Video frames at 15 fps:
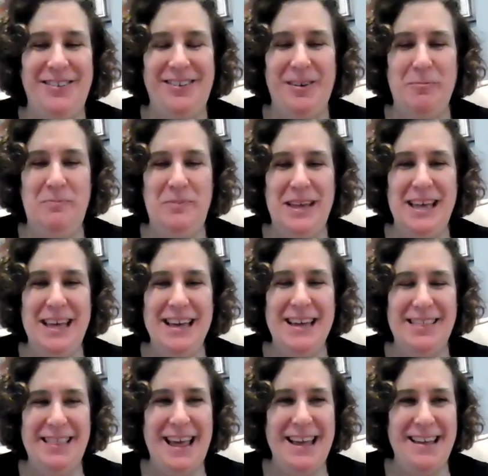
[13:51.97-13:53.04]
So big
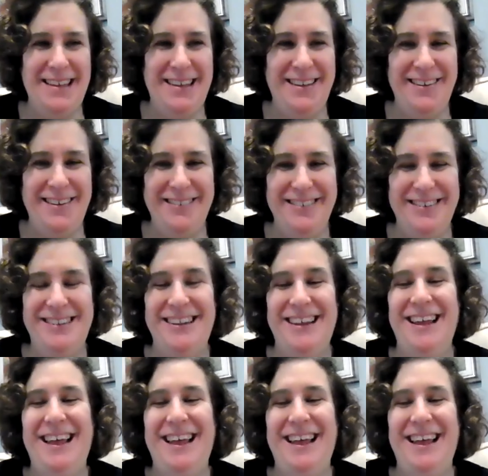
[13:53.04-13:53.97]
thank yous.